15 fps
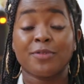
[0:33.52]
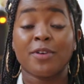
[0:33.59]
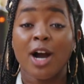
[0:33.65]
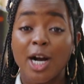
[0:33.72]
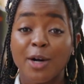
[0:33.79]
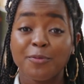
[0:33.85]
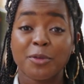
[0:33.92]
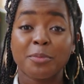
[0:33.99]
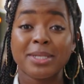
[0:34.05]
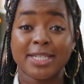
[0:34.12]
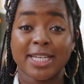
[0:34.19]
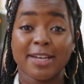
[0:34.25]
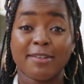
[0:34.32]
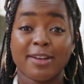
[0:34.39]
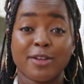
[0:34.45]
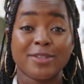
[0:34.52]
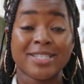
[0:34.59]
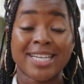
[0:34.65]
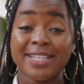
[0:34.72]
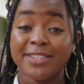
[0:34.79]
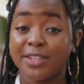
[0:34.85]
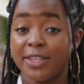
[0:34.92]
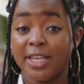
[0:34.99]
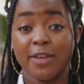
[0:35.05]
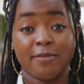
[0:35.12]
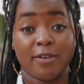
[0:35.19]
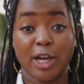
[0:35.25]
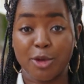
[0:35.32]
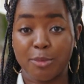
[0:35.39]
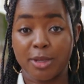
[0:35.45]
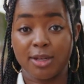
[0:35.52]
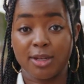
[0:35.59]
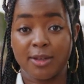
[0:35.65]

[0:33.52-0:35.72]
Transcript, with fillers: of harmful materials into the environment.